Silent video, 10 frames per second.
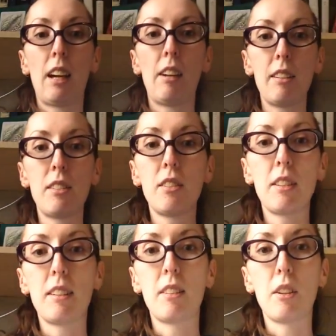I always
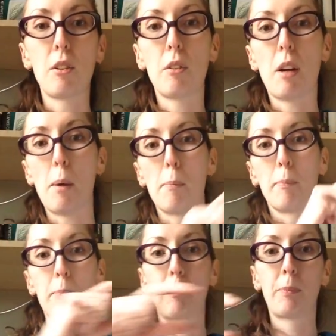used to sew
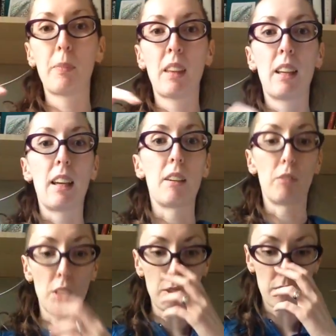
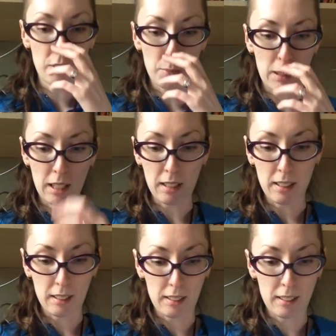in rows, but
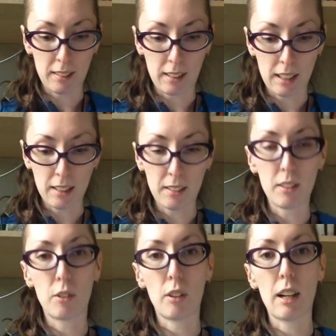I decided
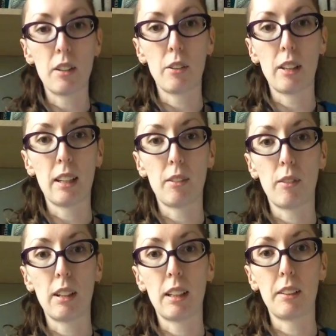to try doing it
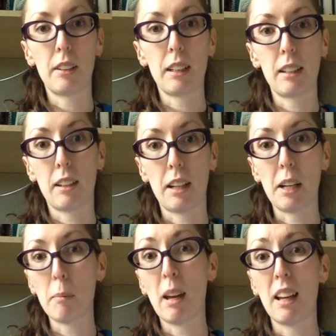one color at a
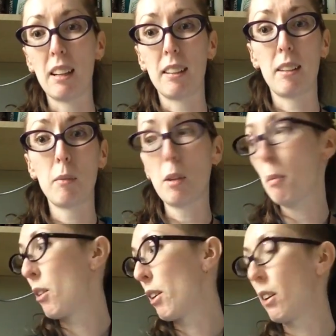time, and it seems to
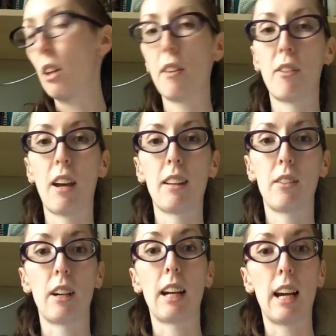be going a lot
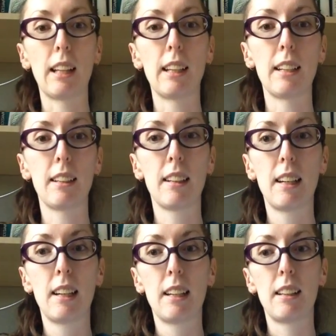faster. I highlight
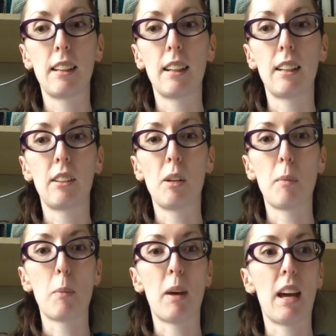the color on
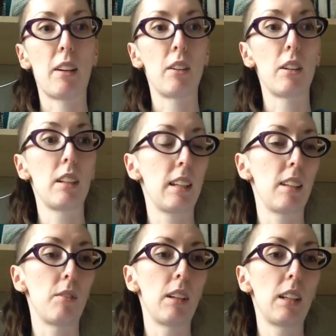my pattern
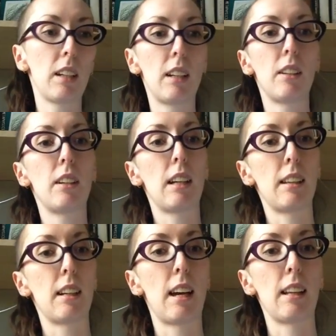in one color
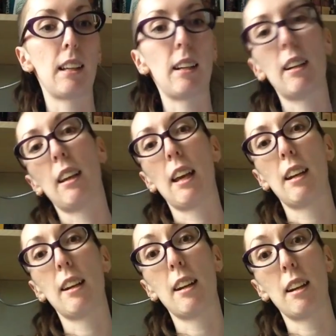and then highlight it
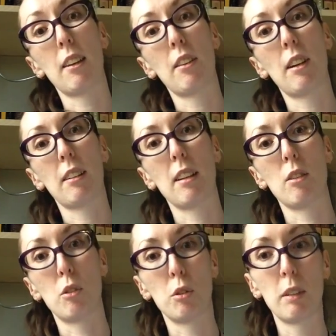again in another as I
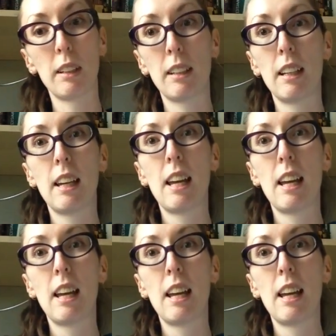do it.